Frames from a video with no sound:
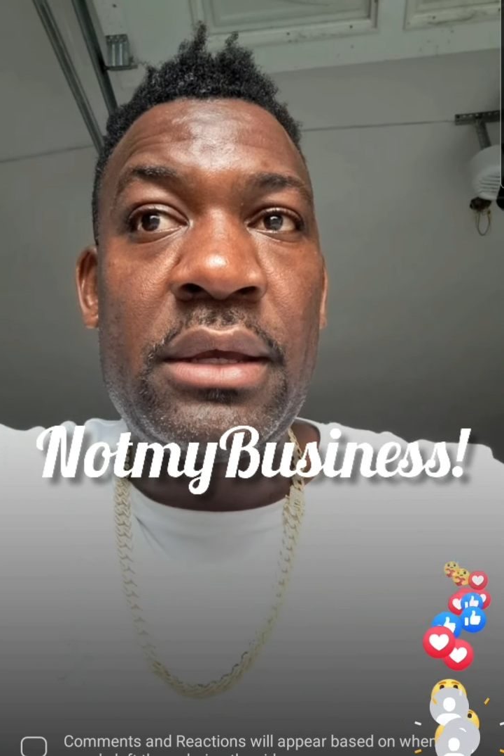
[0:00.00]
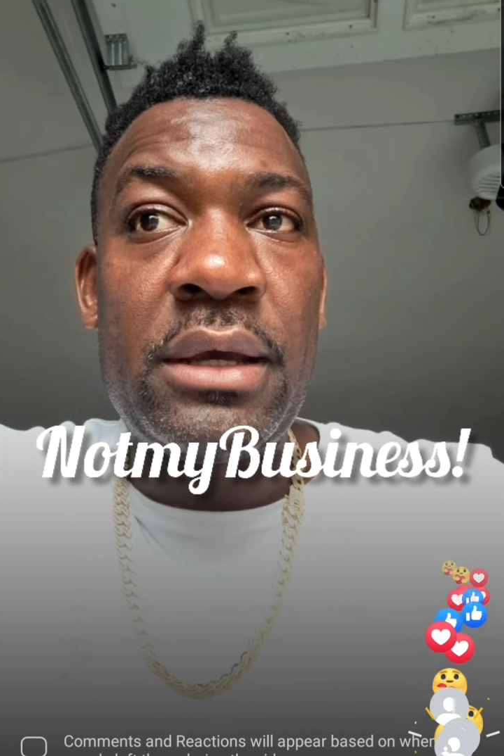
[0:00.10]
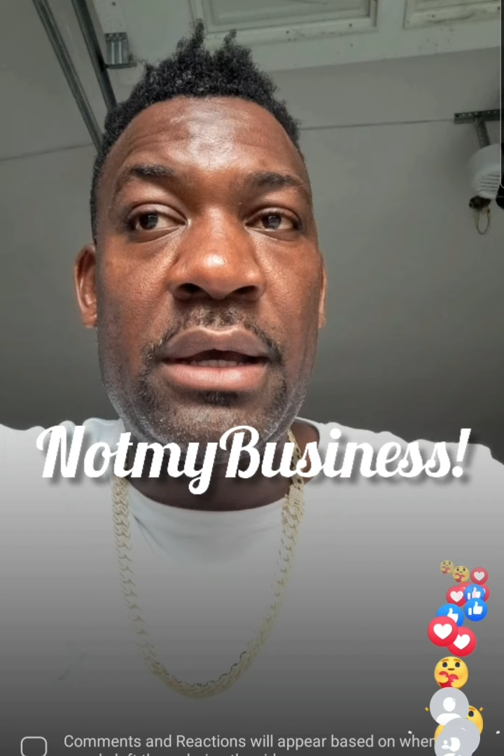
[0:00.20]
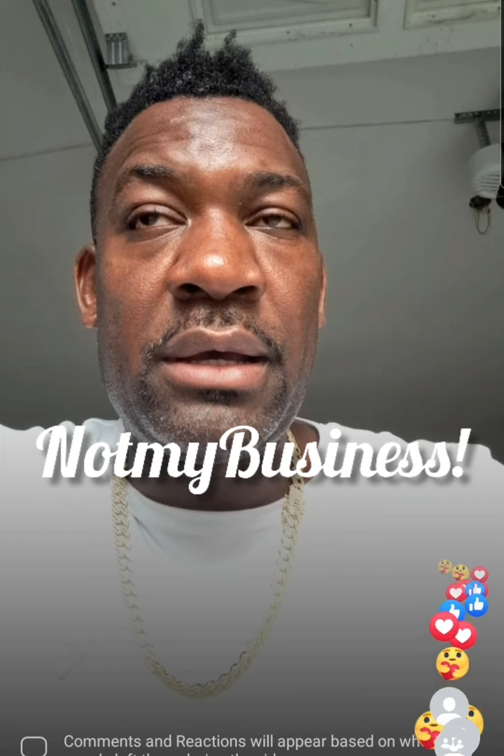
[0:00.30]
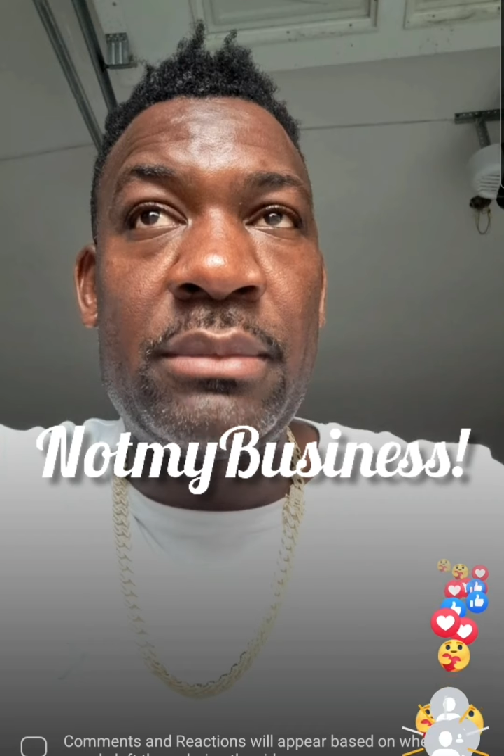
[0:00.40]

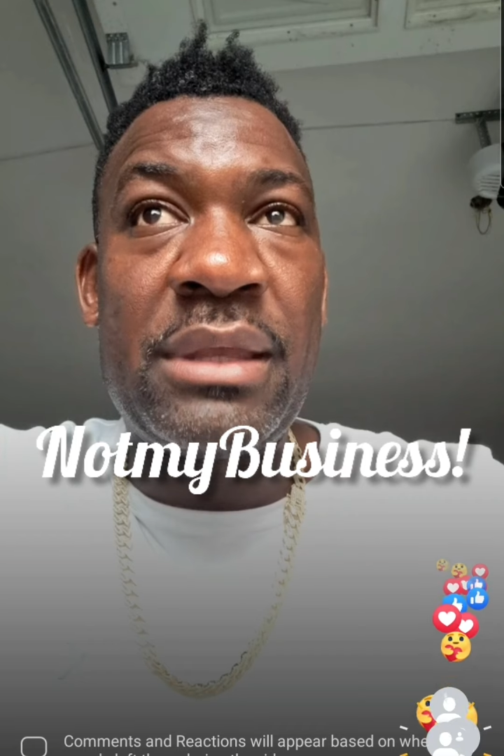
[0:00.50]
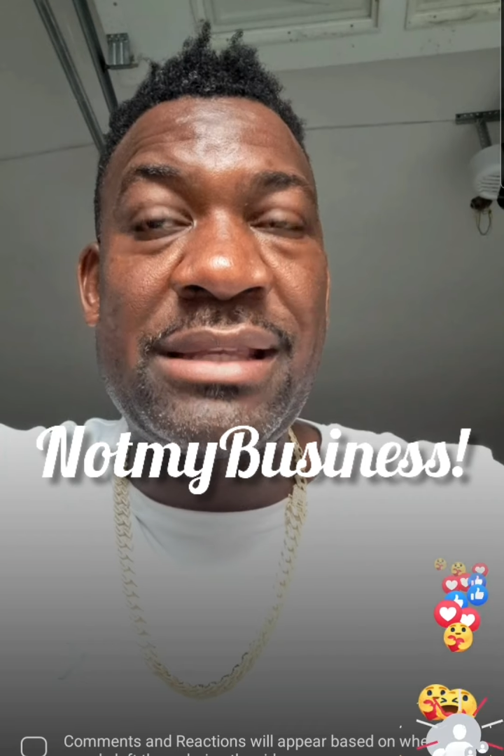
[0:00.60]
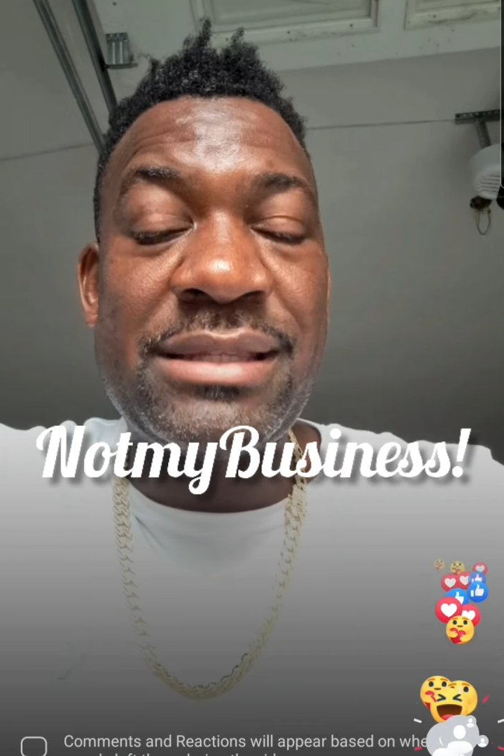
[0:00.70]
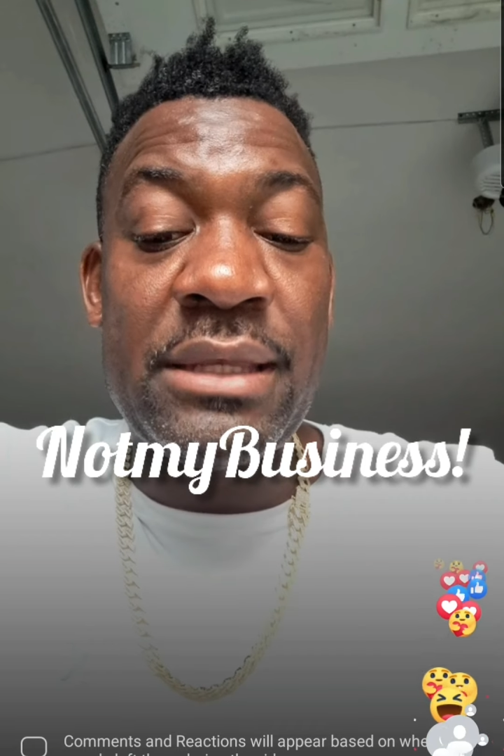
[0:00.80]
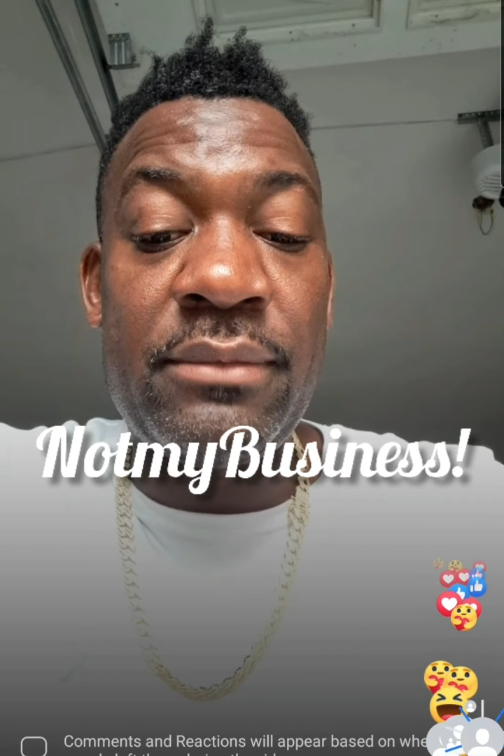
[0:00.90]

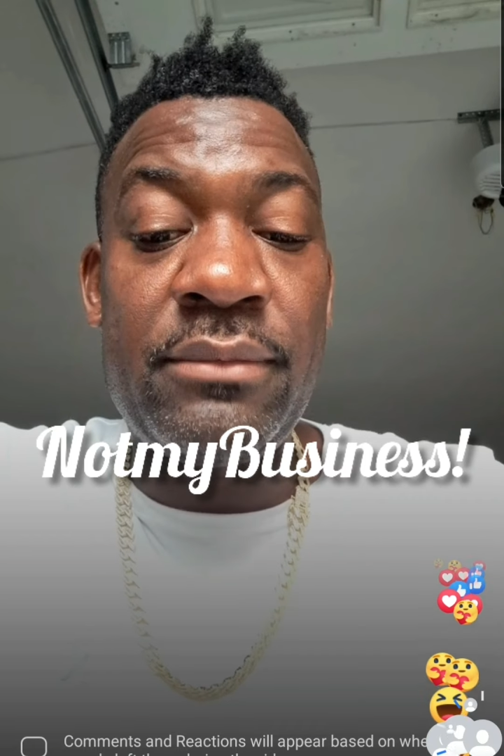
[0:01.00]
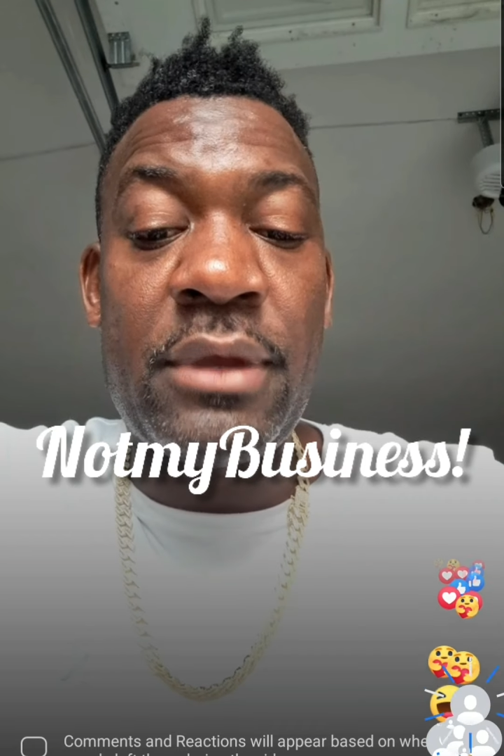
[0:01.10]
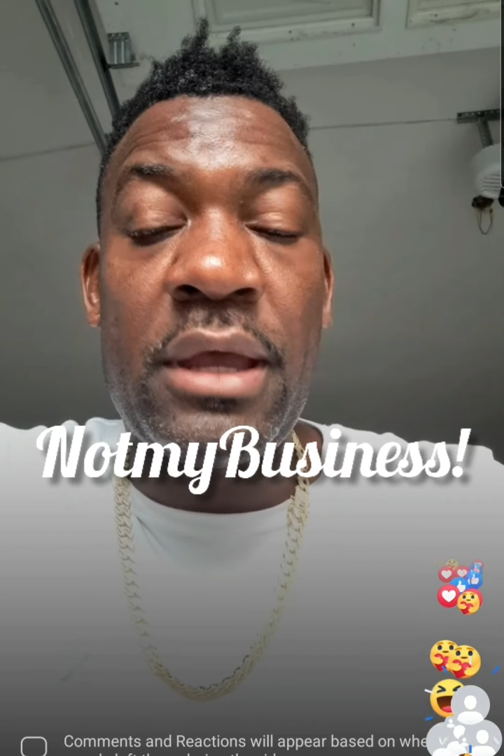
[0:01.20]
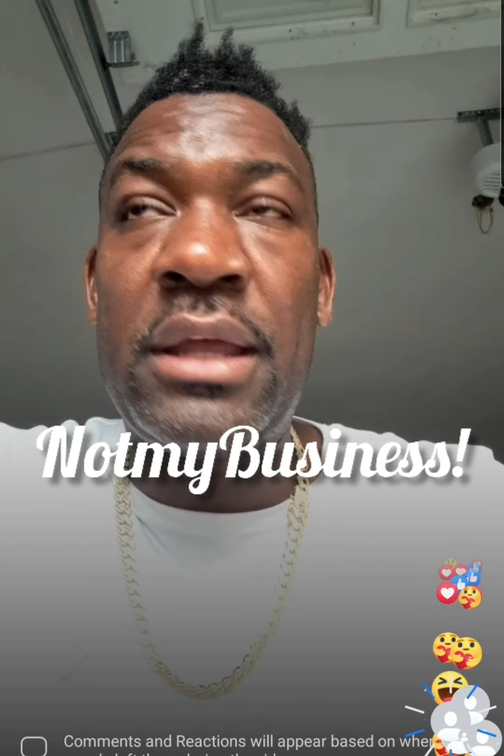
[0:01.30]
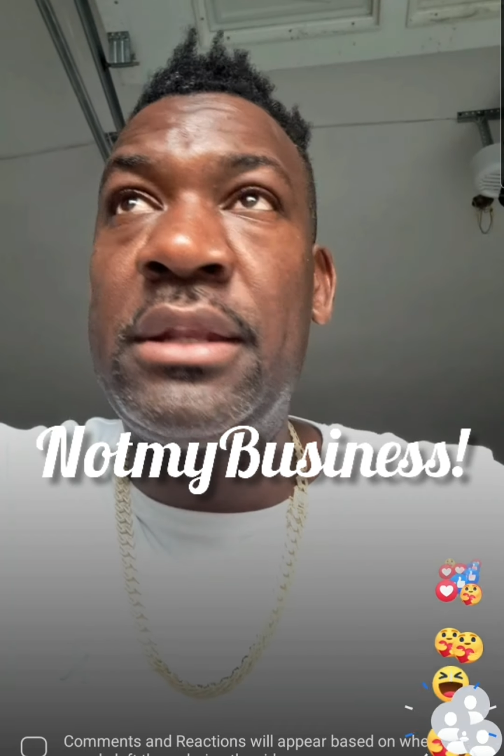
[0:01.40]
Kazim
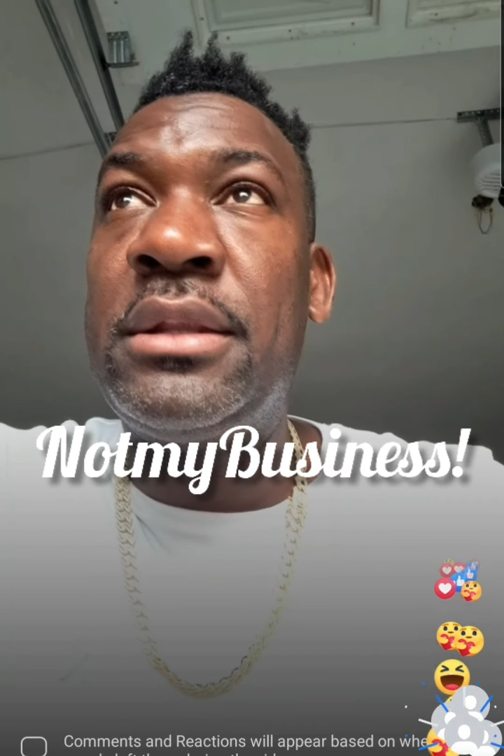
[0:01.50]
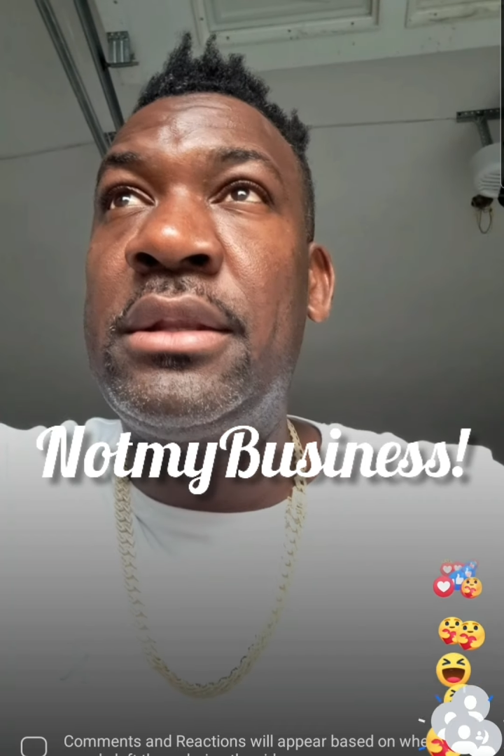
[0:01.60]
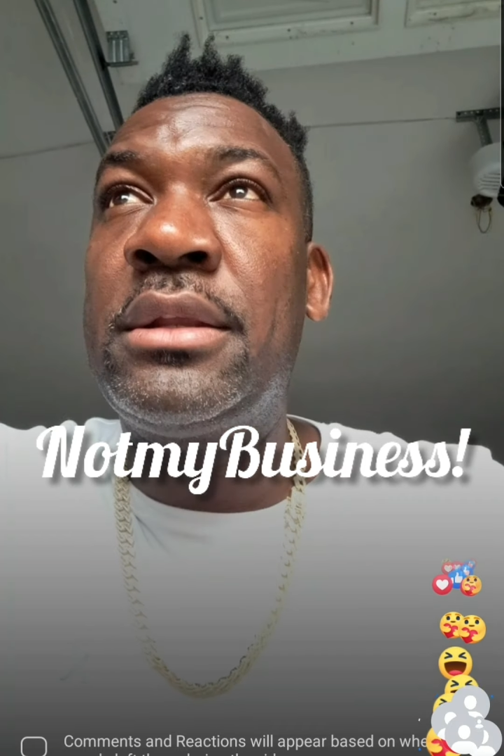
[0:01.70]
and